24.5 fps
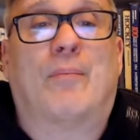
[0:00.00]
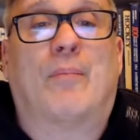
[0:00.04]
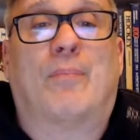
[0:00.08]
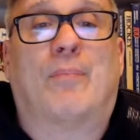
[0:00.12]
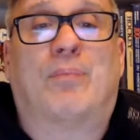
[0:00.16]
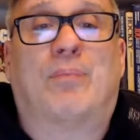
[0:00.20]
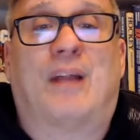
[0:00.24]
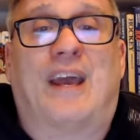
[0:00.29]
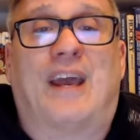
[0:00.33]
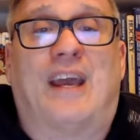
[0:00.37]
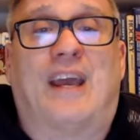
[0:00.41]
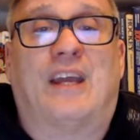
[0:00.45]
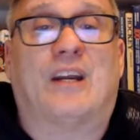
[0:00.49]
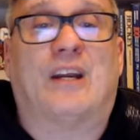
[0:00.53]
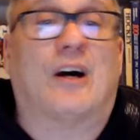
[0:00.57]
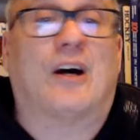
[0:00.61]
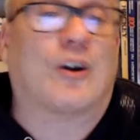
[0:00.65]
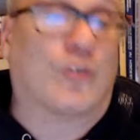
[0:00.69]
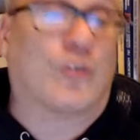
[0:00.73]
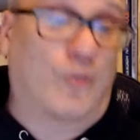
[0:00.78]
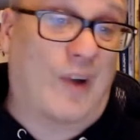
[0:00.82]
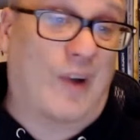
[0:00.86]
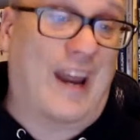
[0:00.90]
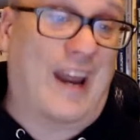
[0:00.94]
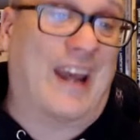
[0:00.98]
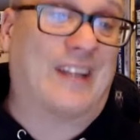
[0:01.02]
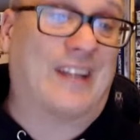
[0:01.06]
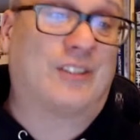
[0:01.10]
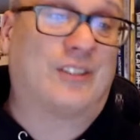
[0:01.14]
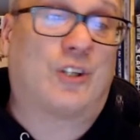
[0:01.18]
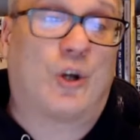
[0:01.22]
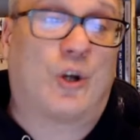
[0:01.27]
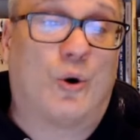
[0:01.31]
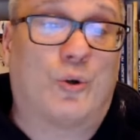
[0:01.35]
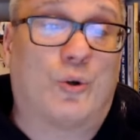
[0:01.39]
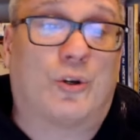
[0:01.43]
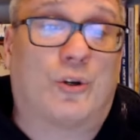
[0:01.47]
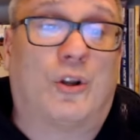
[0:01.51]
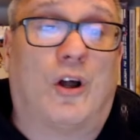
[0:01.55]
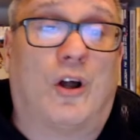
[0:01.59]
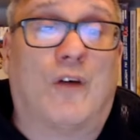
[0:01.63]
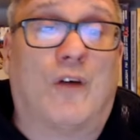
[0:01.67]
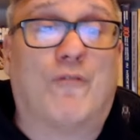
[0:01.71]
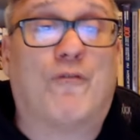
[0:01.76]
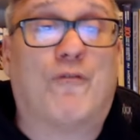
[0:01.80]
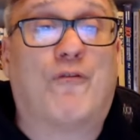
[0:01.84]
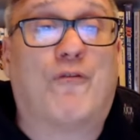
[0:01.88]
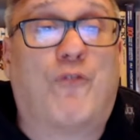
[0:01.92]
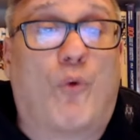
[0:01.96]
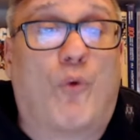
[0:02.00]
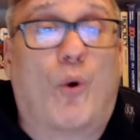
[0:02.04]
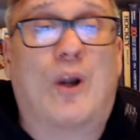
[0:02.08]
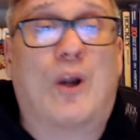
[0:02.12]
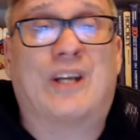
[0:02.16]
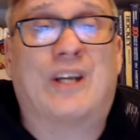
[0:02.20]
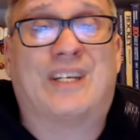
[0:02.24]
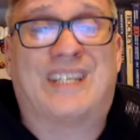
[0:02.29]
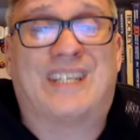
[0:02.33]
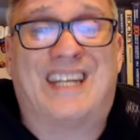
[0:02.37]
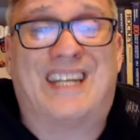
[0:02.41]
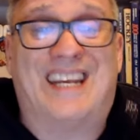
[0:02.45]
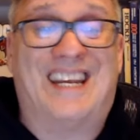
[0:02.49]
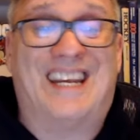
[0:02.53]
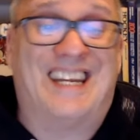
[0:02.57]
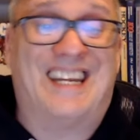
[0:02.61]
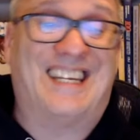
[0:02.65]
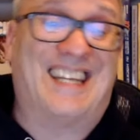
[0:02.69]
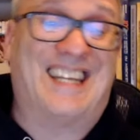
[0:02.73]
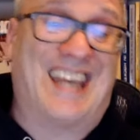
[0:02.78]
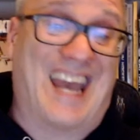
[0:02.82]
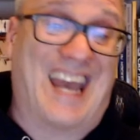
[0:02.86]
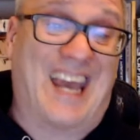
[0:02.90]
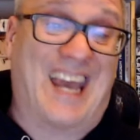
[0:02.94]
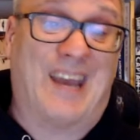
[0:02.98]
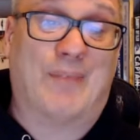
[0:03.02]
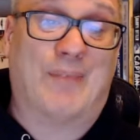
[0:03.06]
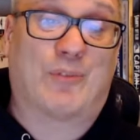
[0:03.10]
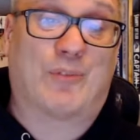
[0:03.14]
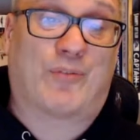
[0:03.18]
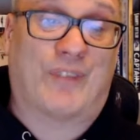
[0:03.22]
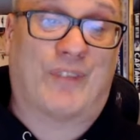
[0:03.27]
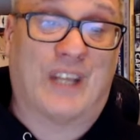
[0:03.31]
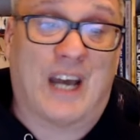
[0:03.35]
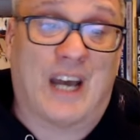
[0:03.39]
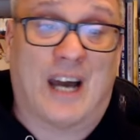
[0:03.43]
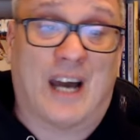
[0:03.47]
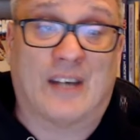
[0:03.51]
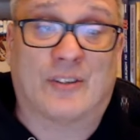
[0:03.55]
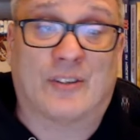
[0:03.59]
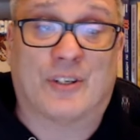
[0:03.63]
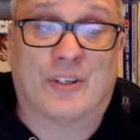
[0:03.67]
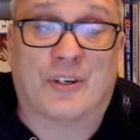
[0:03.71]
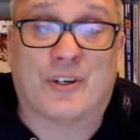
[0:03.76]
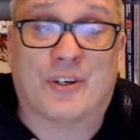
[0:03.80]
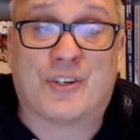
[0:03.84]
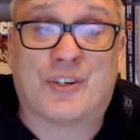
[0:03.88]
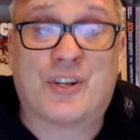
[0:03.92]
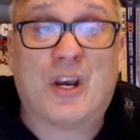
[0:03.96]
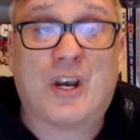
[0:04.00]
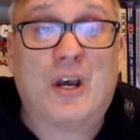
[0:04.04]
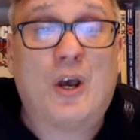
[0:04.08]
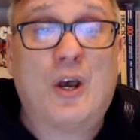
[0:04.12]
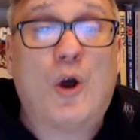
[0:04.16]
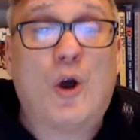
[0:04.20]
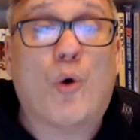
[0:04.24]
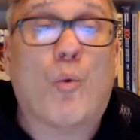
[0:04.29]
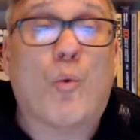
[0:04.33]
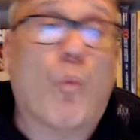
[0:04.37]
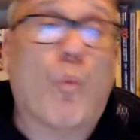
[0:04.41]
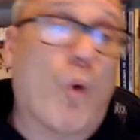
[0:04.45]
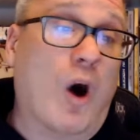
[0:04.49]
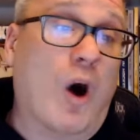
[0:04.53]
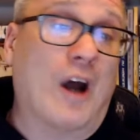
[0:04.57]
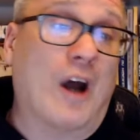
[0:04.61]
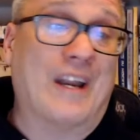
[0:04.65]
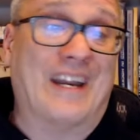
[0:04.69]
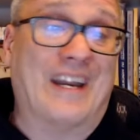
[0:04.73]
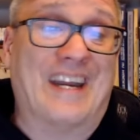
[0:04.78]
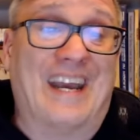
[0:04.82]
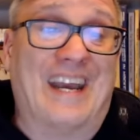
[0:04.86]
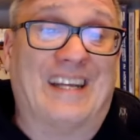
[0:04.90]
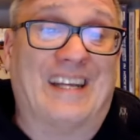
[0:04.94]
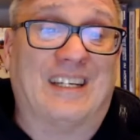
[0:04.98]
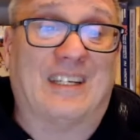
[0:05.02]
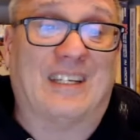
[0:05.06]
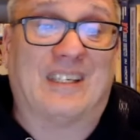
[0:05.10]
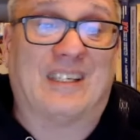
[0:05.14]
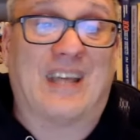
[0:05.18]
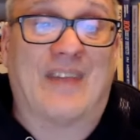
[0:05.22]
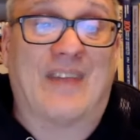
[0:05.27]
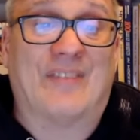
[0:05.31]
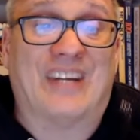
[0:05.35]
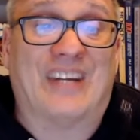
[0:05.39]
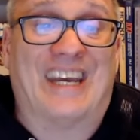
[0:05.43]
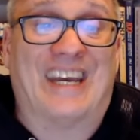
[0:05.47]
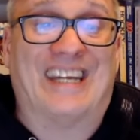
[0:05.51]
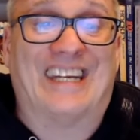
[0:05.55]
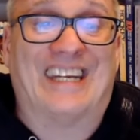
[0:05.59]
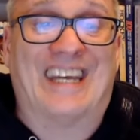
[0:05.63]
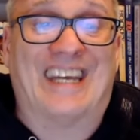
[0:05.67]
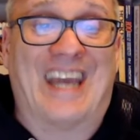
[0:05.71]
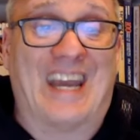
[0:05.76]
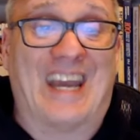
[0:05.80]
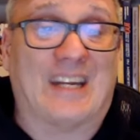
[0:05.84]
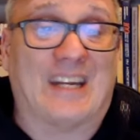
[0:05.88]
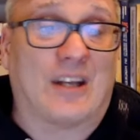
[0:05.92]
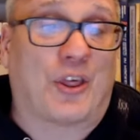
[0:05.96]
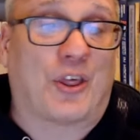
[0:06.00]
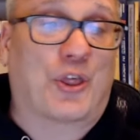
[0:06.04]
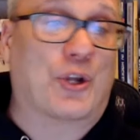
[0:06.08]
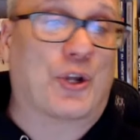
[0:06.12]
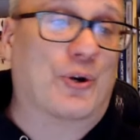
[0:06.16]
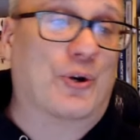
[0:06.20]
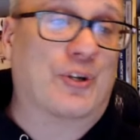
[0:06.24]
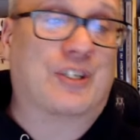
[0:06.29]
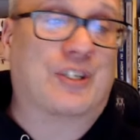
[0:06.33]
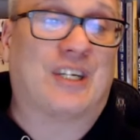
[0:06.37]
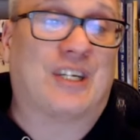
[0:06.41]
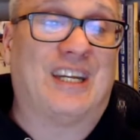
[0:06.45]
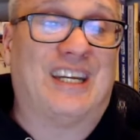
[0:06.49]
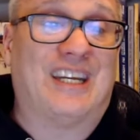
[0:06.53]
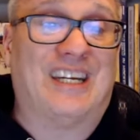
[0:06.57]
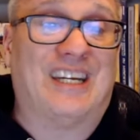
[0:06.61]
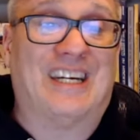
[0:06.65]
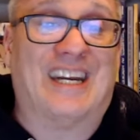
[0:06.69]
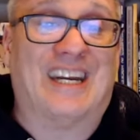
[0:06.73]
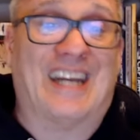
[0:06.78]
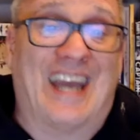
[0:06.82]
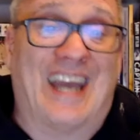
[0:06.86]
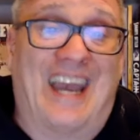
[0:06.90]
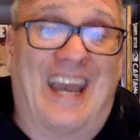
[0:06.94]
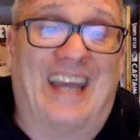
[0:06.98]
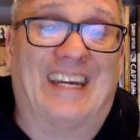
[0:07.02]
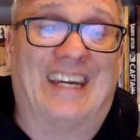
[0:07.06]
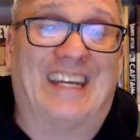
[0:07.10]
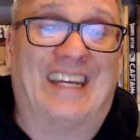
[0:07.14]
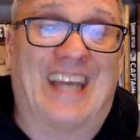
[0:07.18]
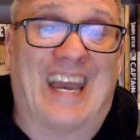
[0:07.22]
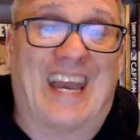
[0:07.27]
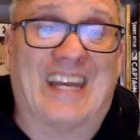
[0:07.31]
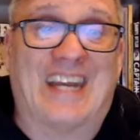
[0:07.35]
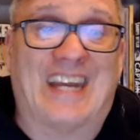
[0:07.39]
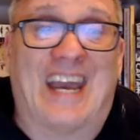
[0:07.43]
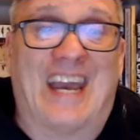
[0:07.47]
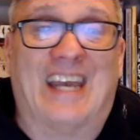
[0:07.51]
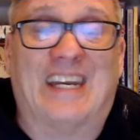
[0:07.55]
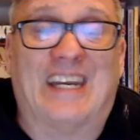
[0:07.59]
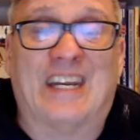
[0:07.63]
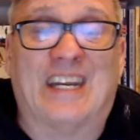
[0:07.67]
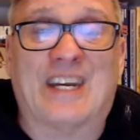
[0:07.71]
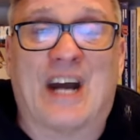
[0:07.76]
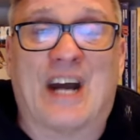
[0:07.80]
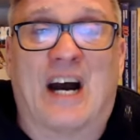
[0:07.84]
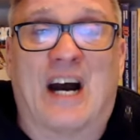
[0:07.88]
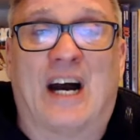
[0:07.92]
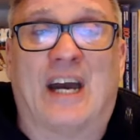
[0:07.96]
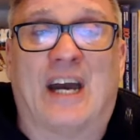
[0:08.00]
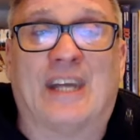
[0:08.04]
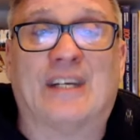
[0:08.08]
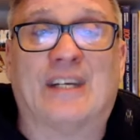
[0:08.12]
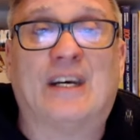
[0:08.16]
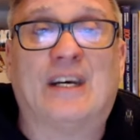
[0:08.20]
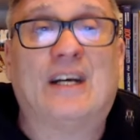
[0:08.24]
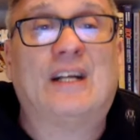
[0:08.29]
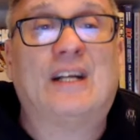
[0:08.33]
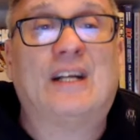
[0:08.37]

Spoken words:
played a grand total of 14 games for the Islanders, won in 87-88, 13 in 88-89.